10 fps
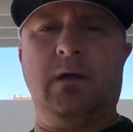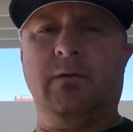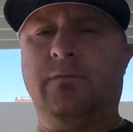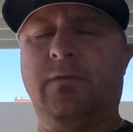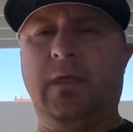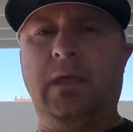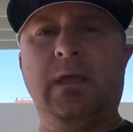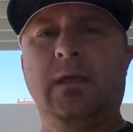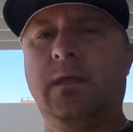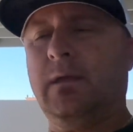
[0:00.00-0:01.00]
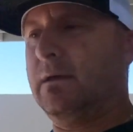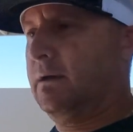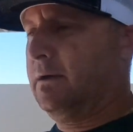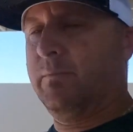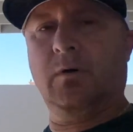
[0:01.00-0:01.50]
of the
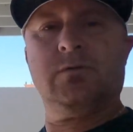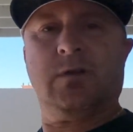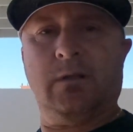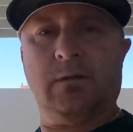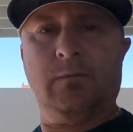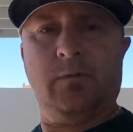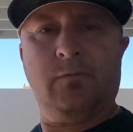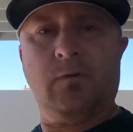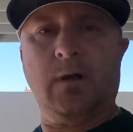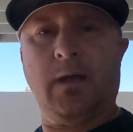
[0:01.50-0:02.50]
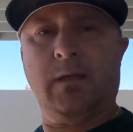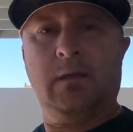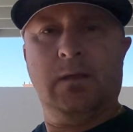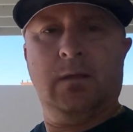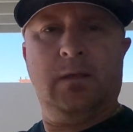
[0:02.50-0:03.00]
boat trailer before
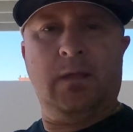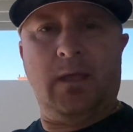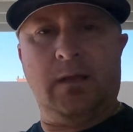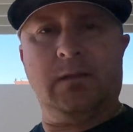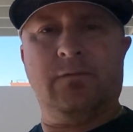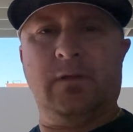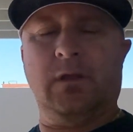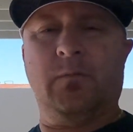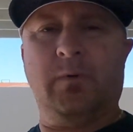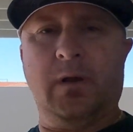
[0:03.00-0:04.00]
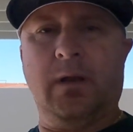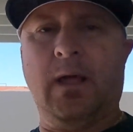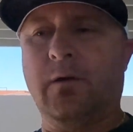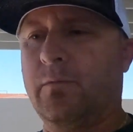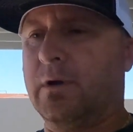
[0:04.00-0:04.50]
I edit the video and put it
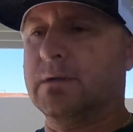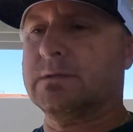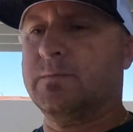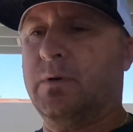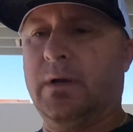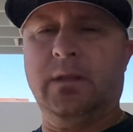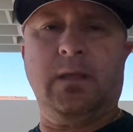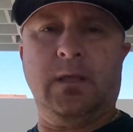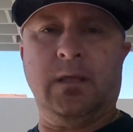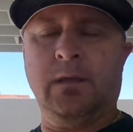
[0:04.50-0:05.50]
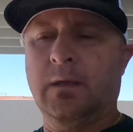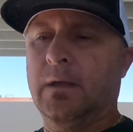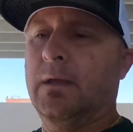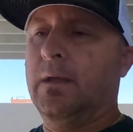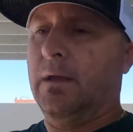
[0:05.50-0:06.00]
out was putting the
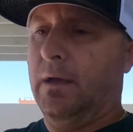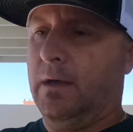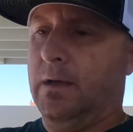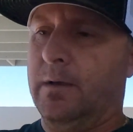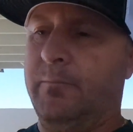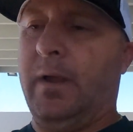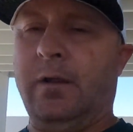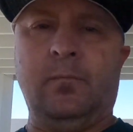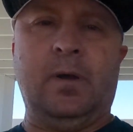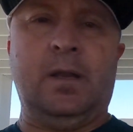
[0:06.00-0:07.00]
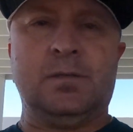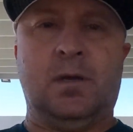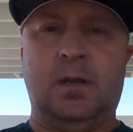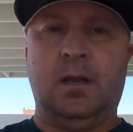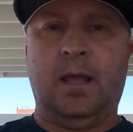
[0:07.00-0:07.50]
bearing buddies
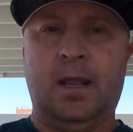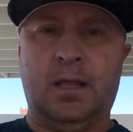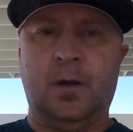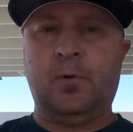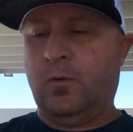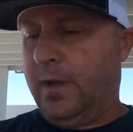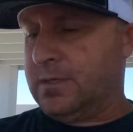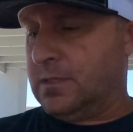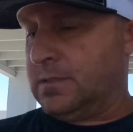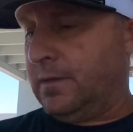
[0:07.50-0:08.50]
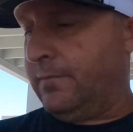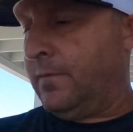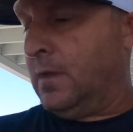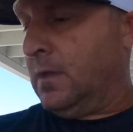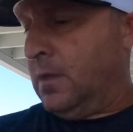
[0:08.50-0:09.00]
on. And I had a couple questions of
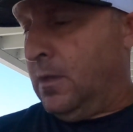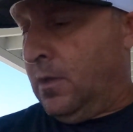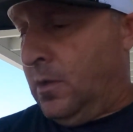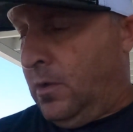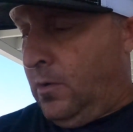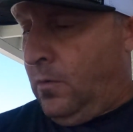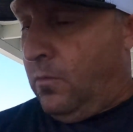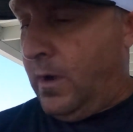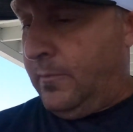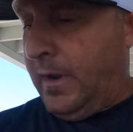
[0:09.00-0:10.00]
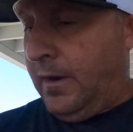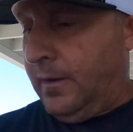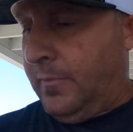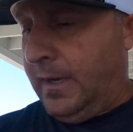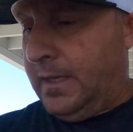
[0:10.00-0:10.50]
what
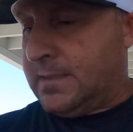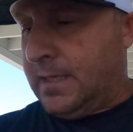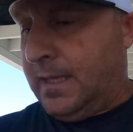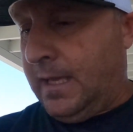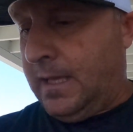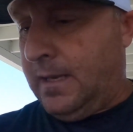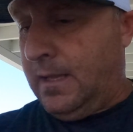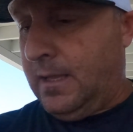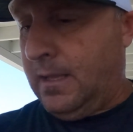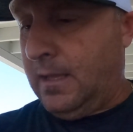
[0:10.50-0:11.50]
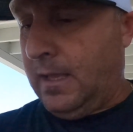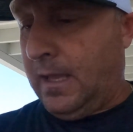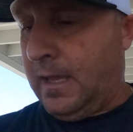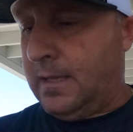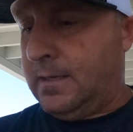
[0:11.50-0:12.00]
bearing buddies to get,
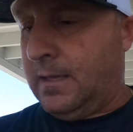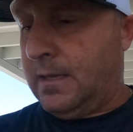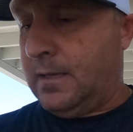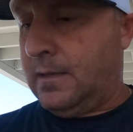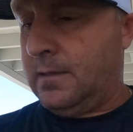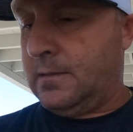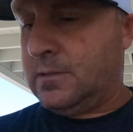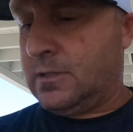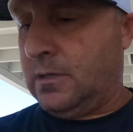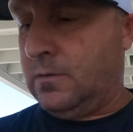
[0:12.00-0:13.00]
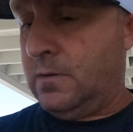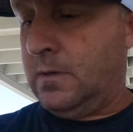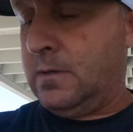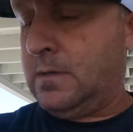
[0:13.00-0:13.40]
and so